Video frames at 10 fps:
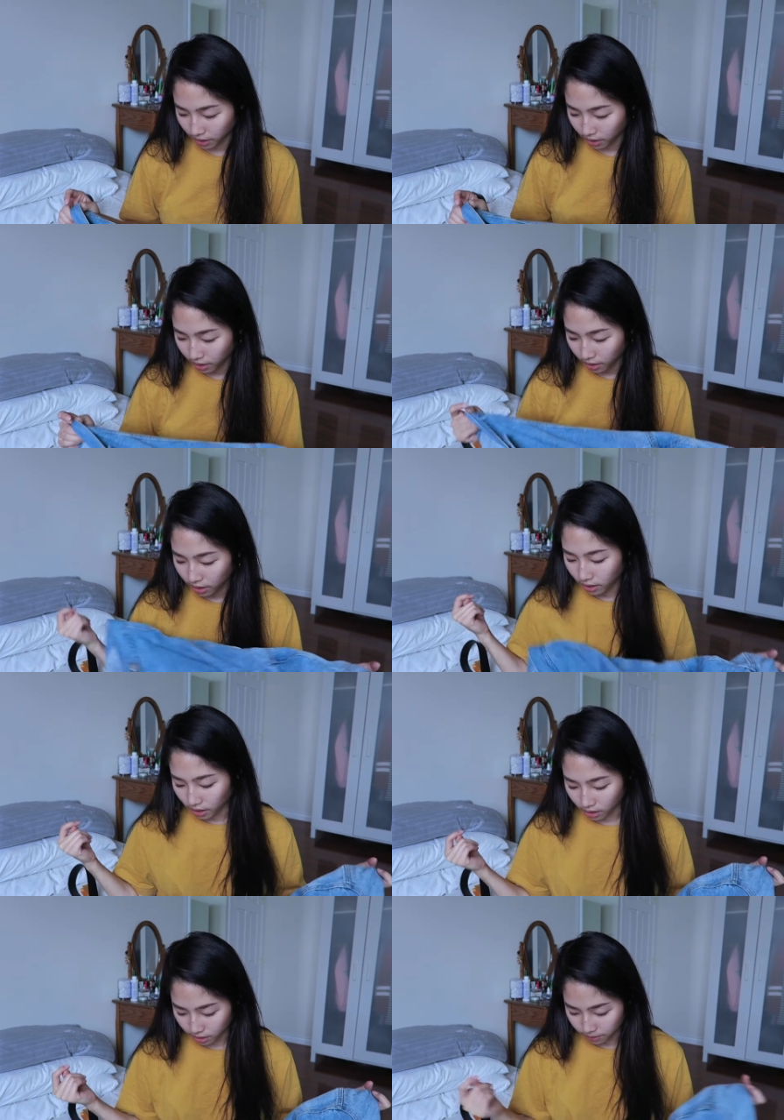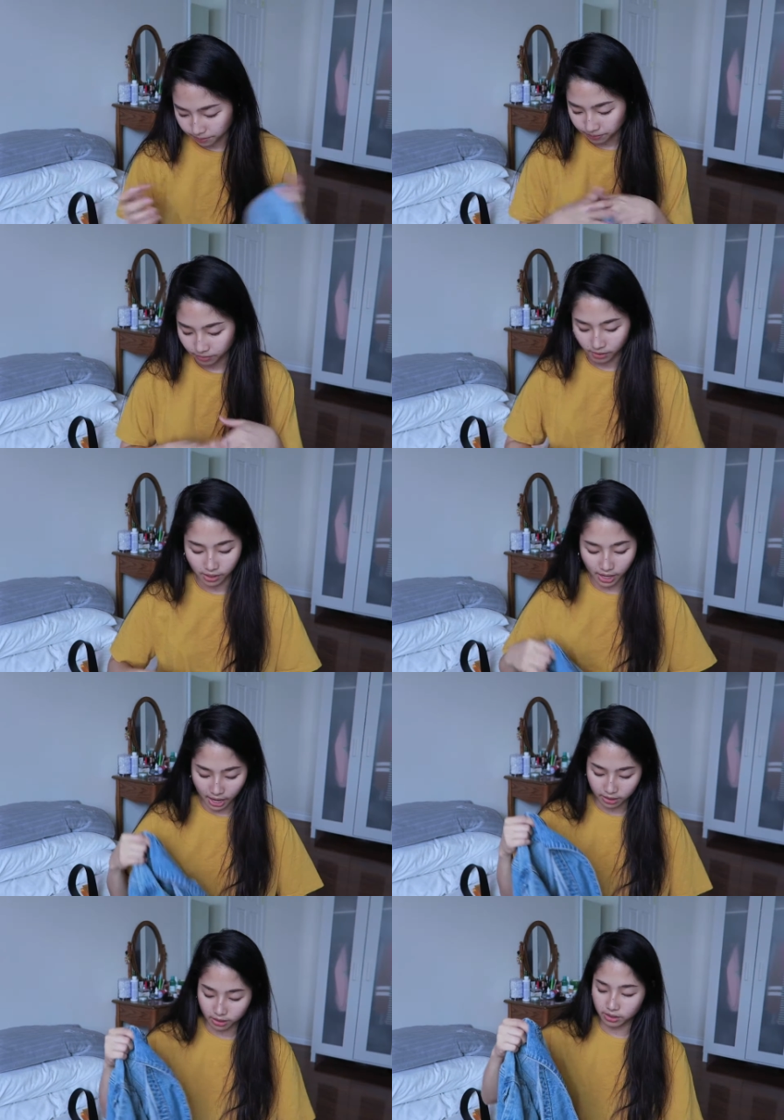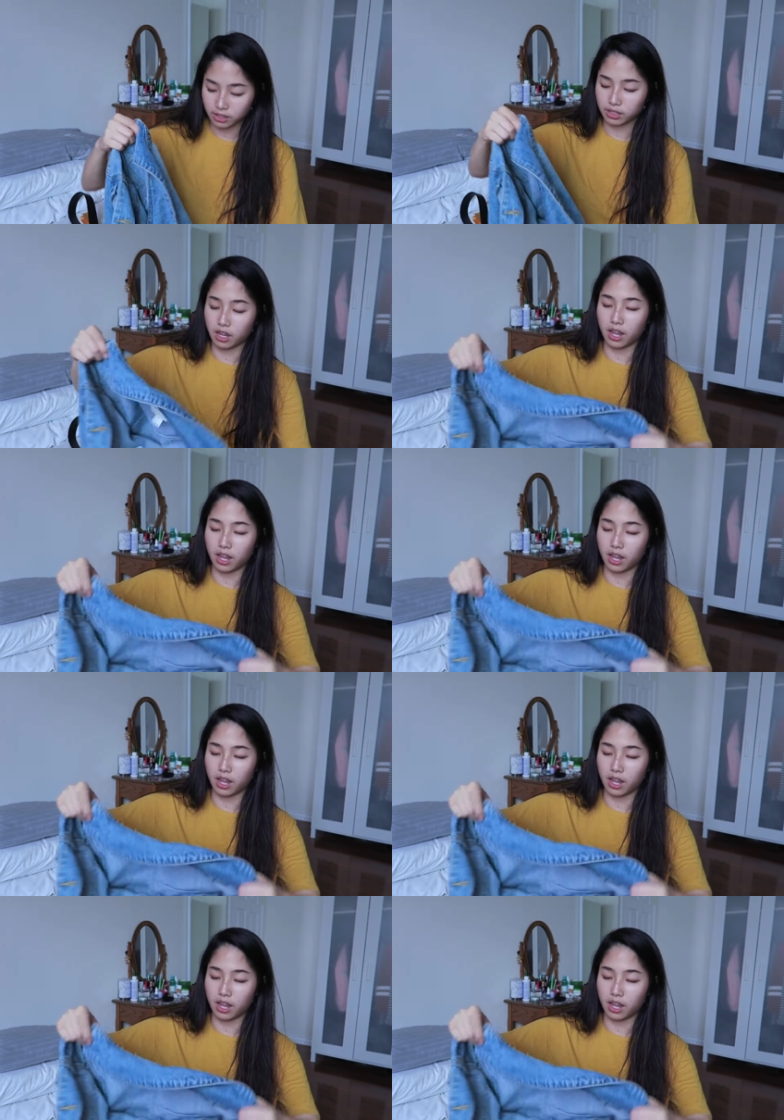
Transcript: but um, yeah, this is